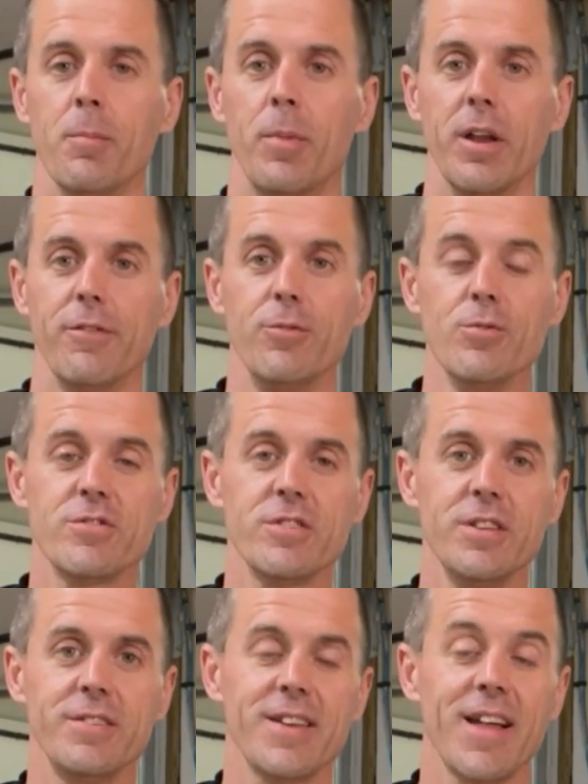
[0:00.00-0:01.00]
But if you
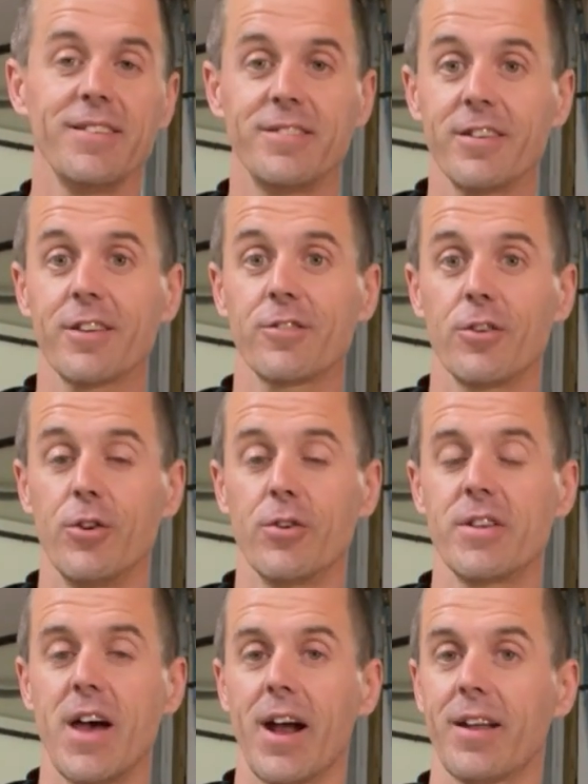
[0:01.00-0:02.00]
see 10.6 on your
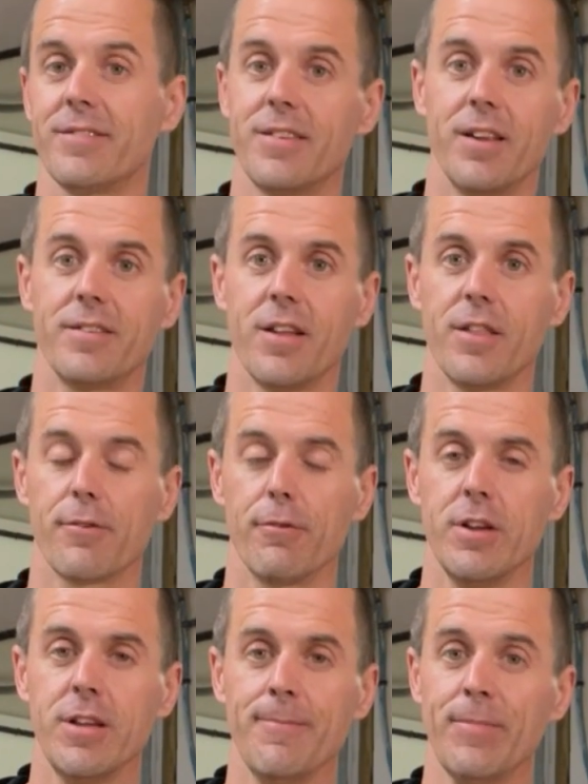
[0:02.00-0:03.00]
attack instead of
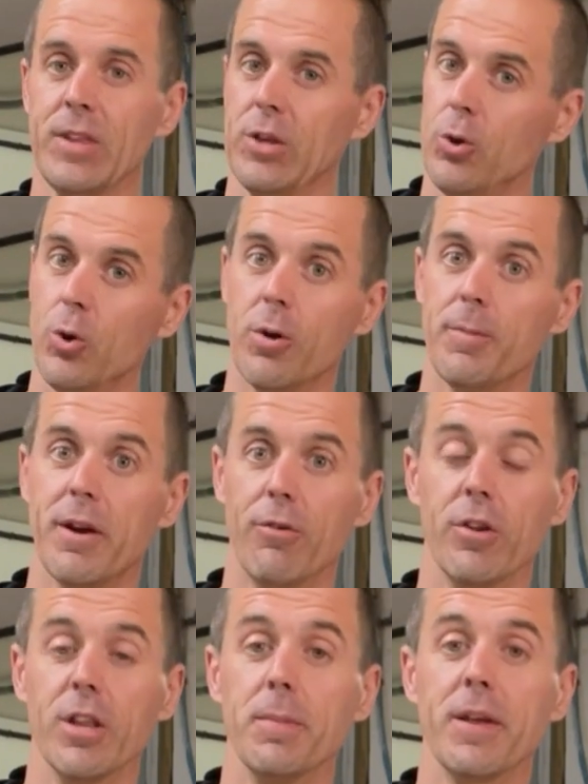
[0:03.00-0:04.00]
10.3, you know you made a
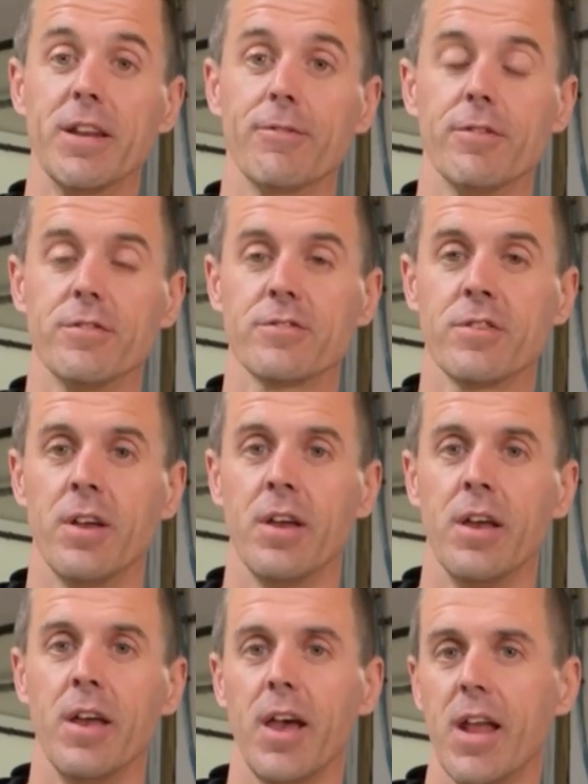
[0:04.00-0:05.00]
really big difference.
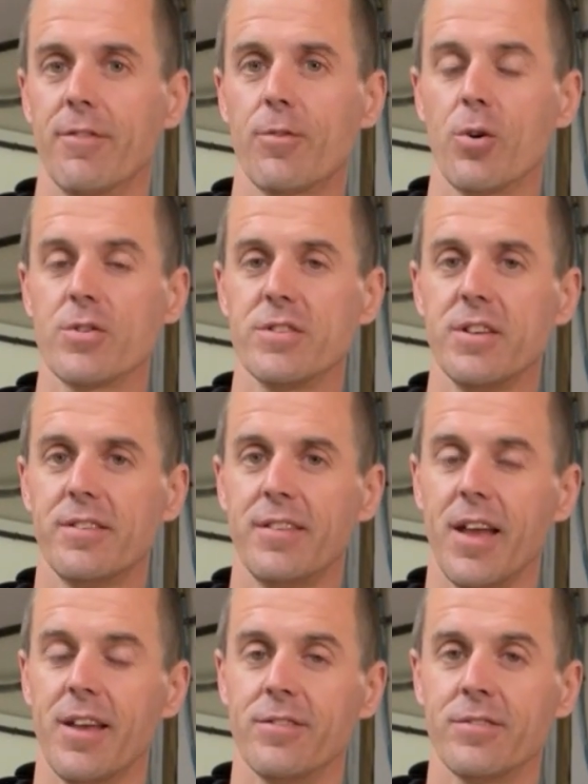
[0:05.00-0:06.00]
And of course, these
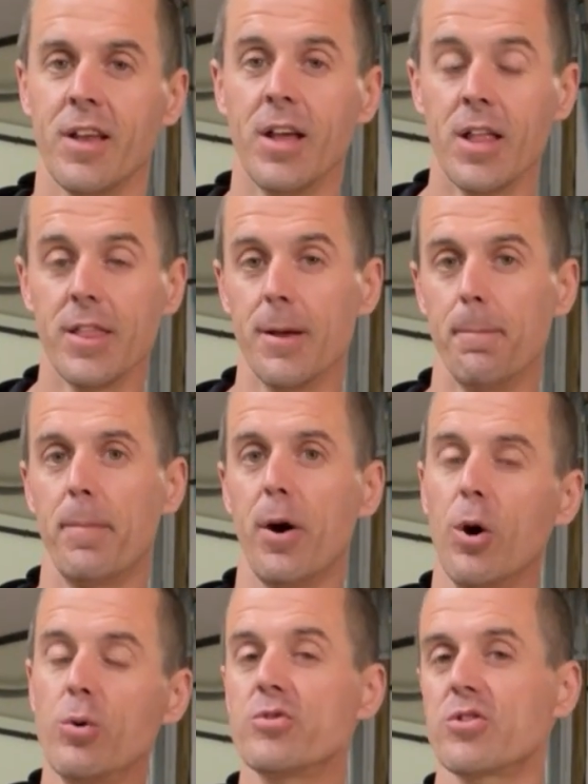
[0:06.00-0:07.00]
days, the
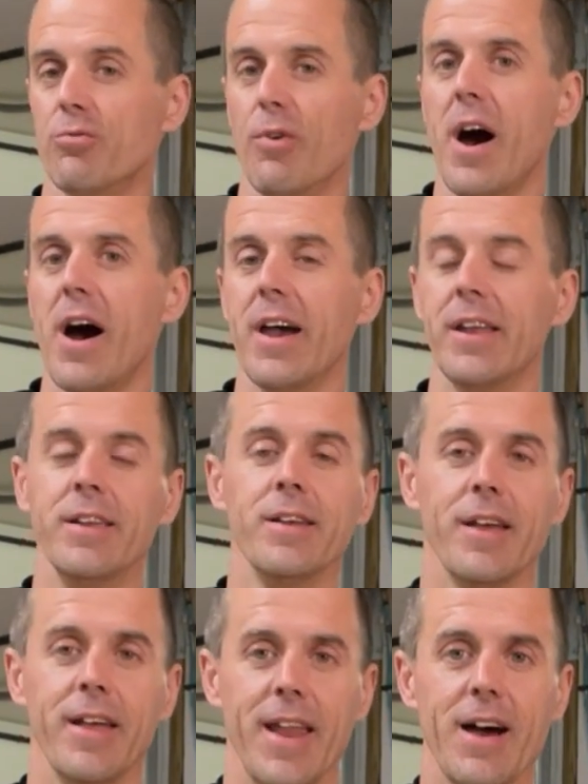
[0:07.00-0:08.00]
post-ride
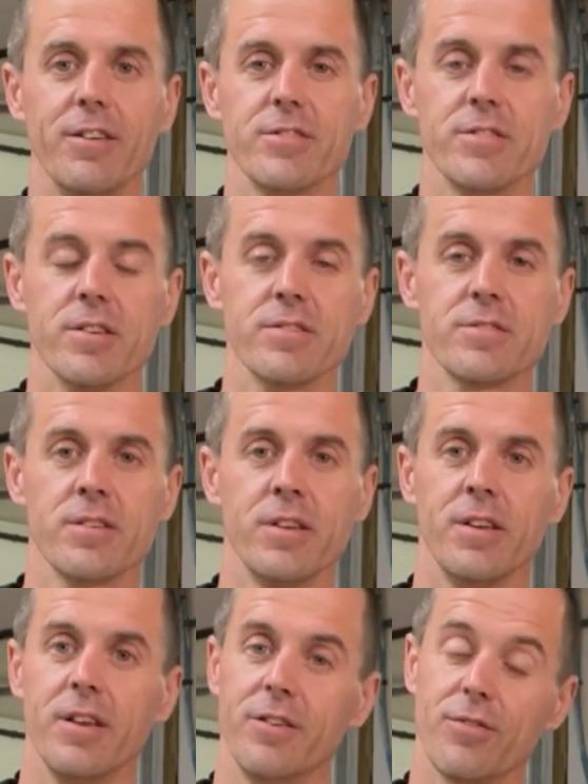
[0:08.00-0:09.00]
analysis
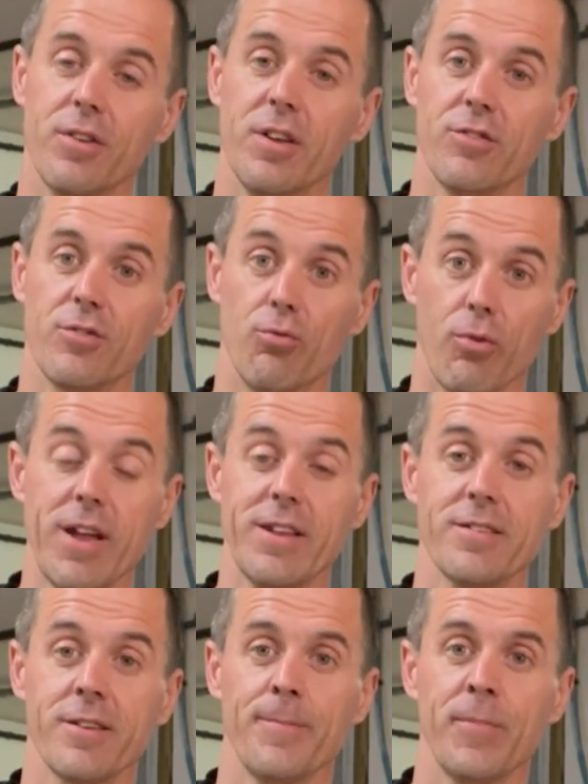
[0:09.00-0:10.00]
is
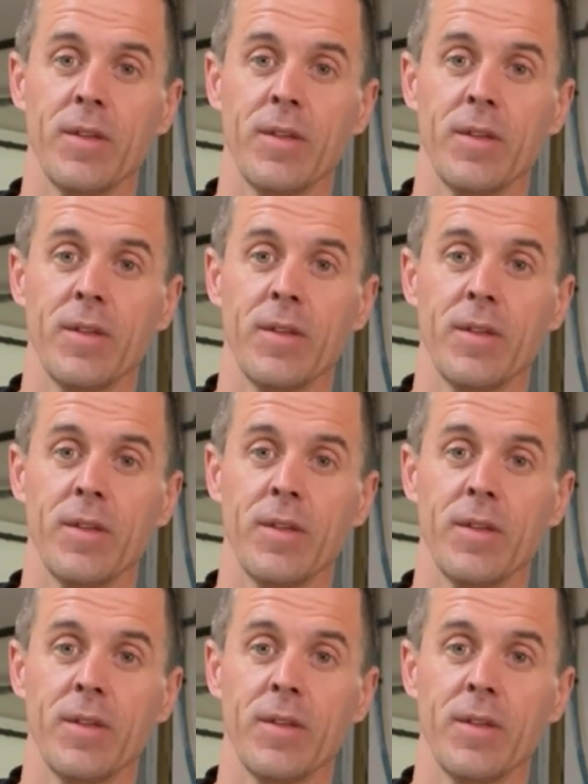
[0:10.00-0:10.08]
great.